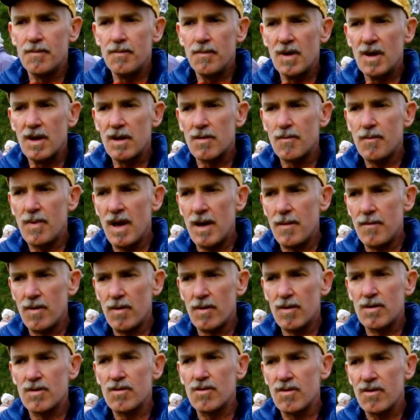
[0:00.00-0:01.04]
because
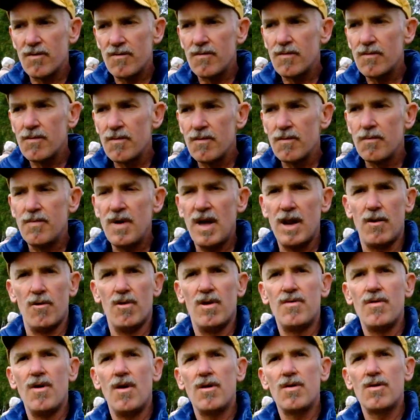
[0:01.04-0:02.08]
bamboo's sort of better
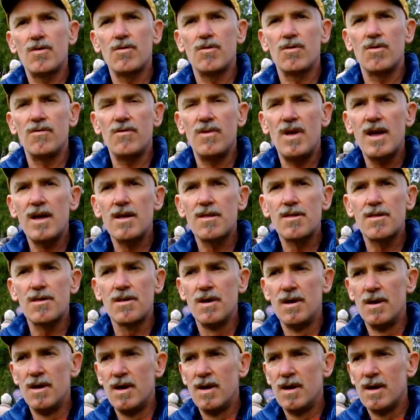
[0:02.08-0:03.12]
in those sort of
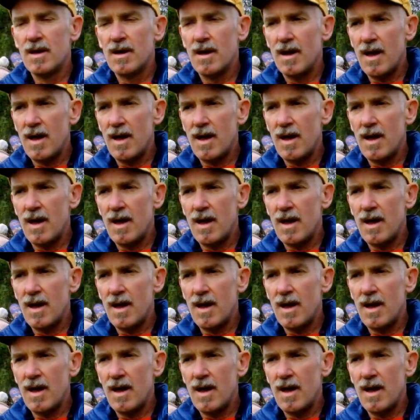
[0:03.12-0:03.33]
lengths.